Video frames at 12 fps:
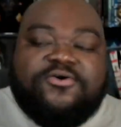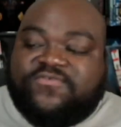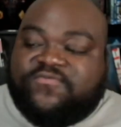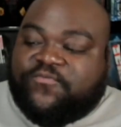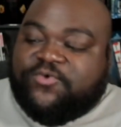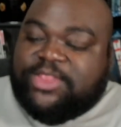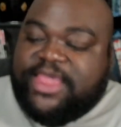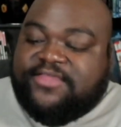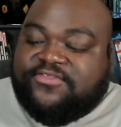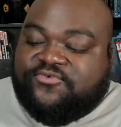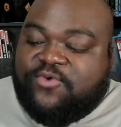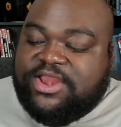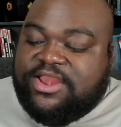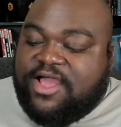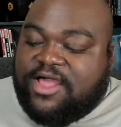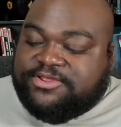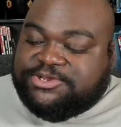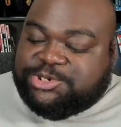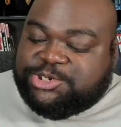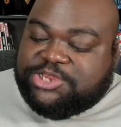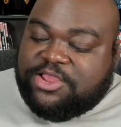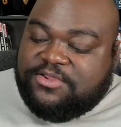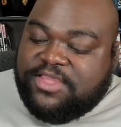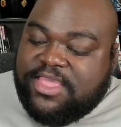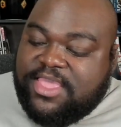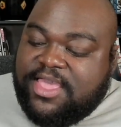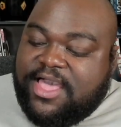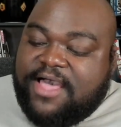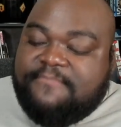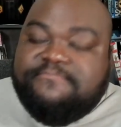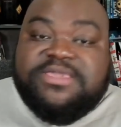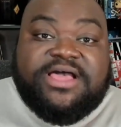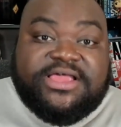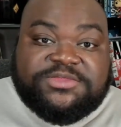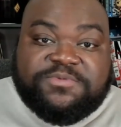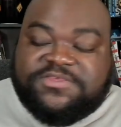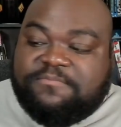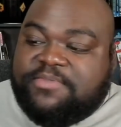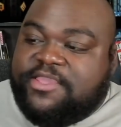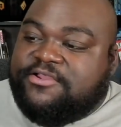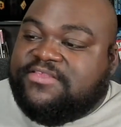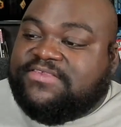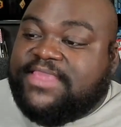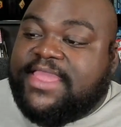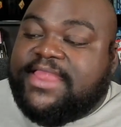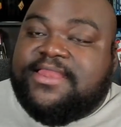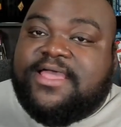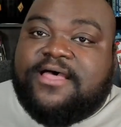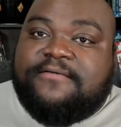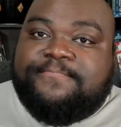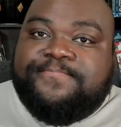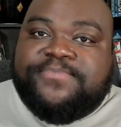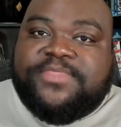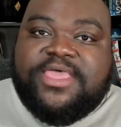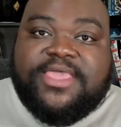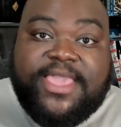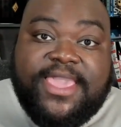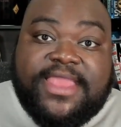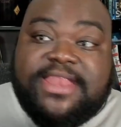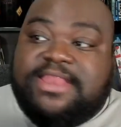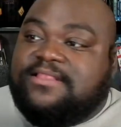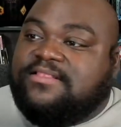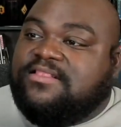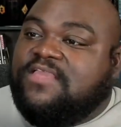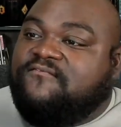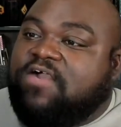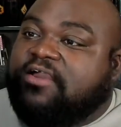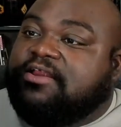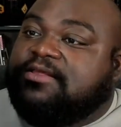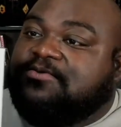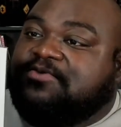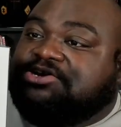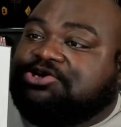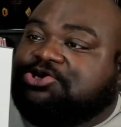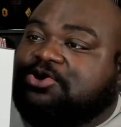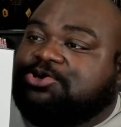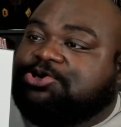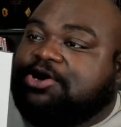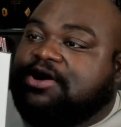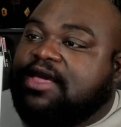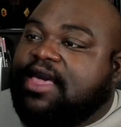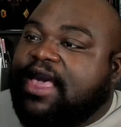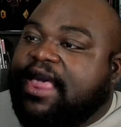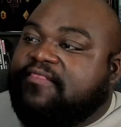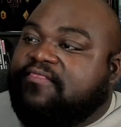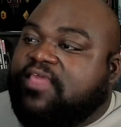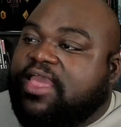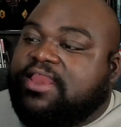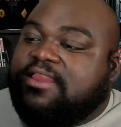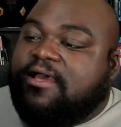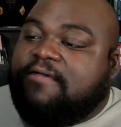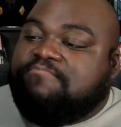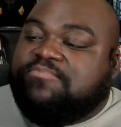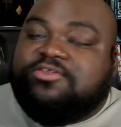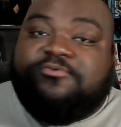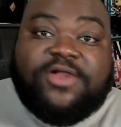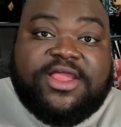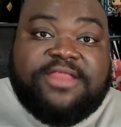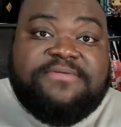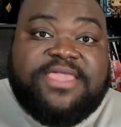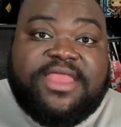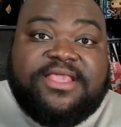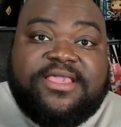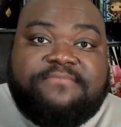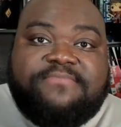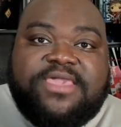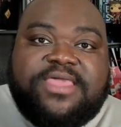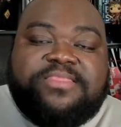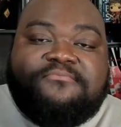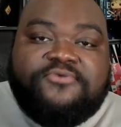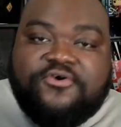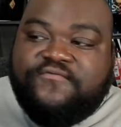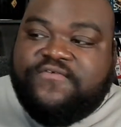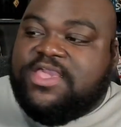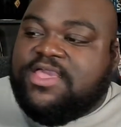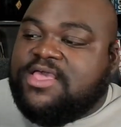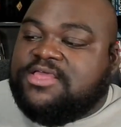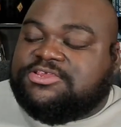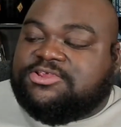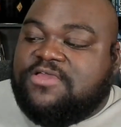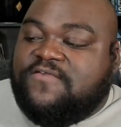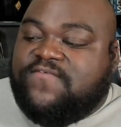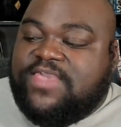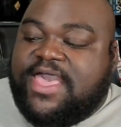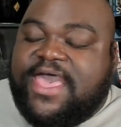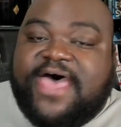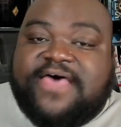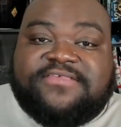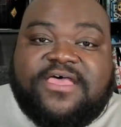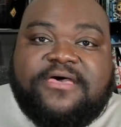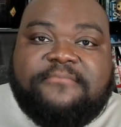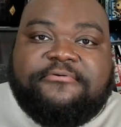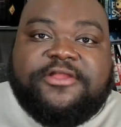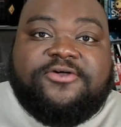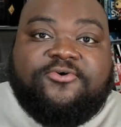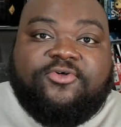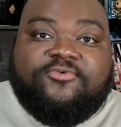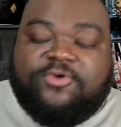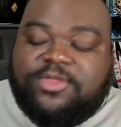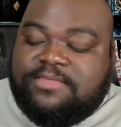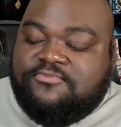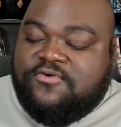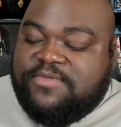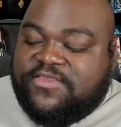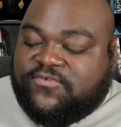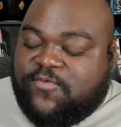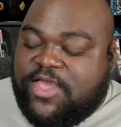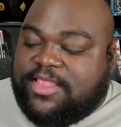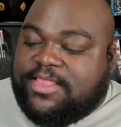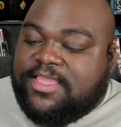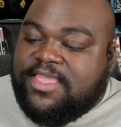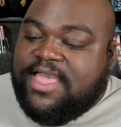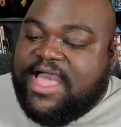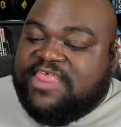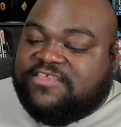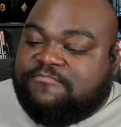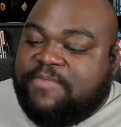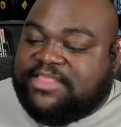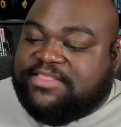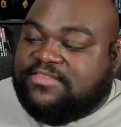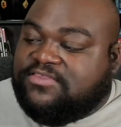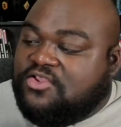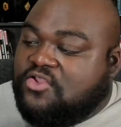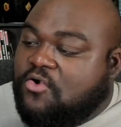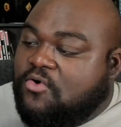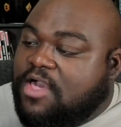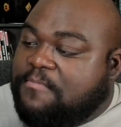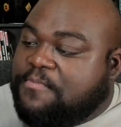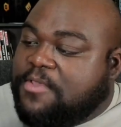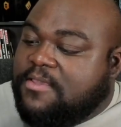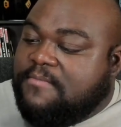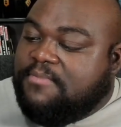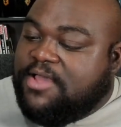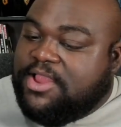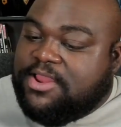for like $20 or so because of his appearance in the Falcon and the Winter Soldier, and then we're going to be getting him in the movie. So if he has a pretty cool role in the movie as well, I'd expect it to go up. But